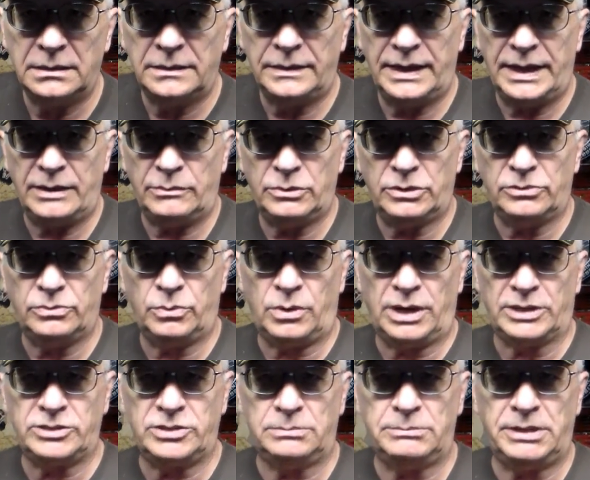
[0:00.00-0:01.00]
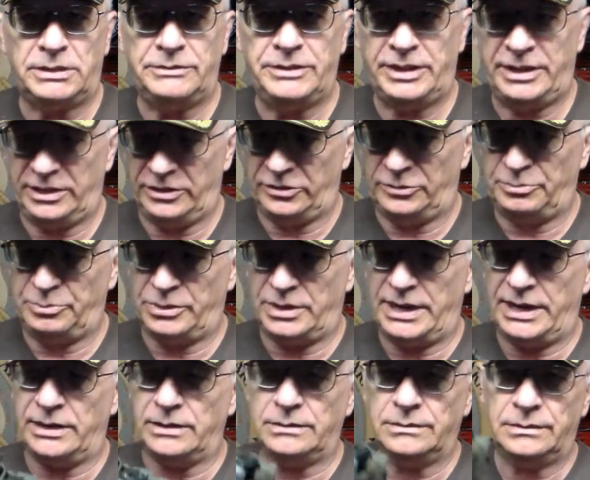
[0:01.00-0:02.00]
that was watching my videos
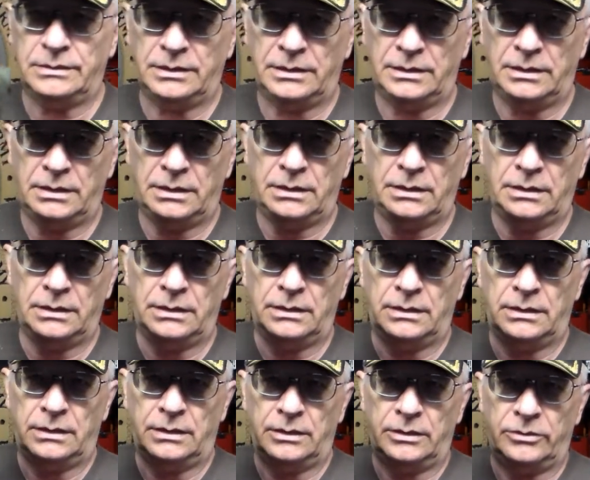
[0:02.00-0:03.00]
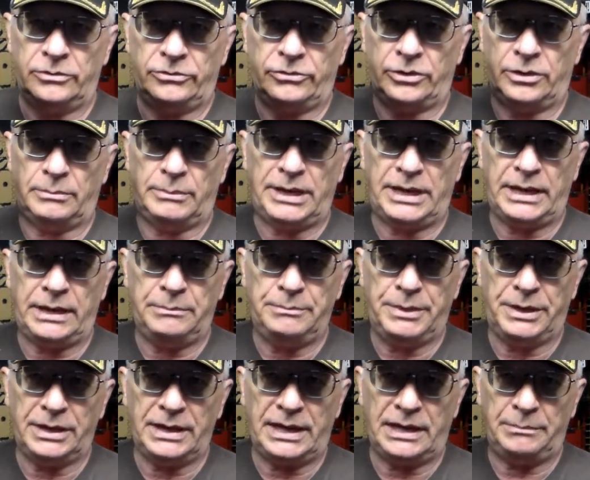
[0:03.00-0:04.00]
prior saw my
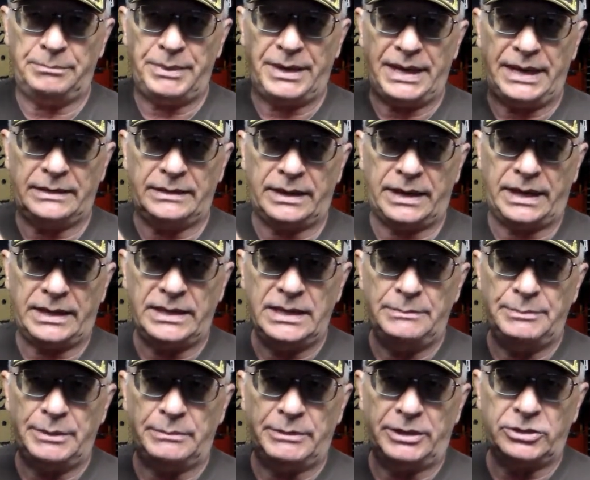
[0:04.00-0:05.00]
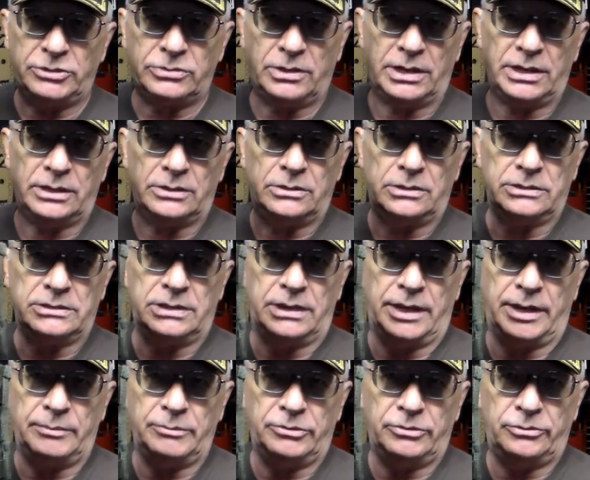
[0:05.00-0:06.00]
bug out bag that I keep in my truck at all
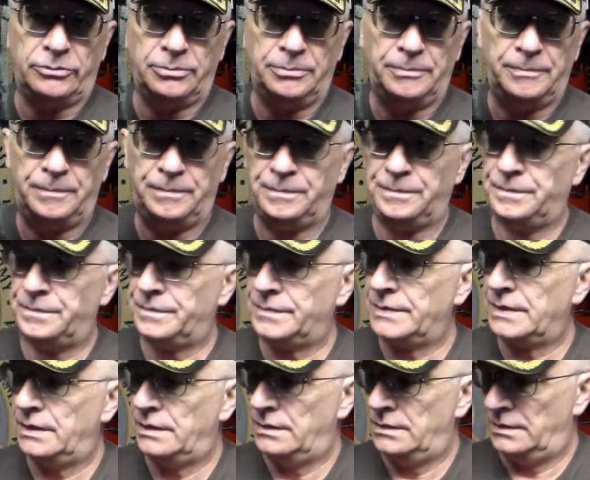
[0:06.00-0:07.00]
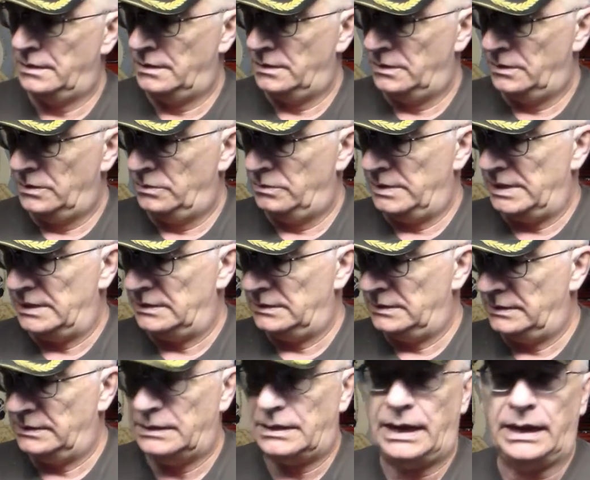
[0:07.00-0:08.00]
times. Well,
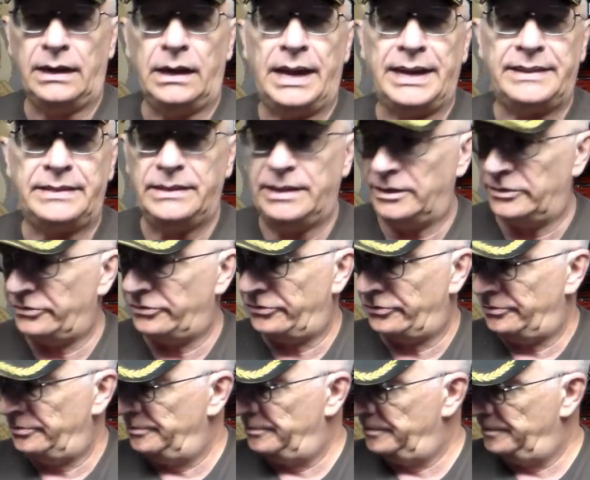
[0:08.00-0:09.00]
I like this,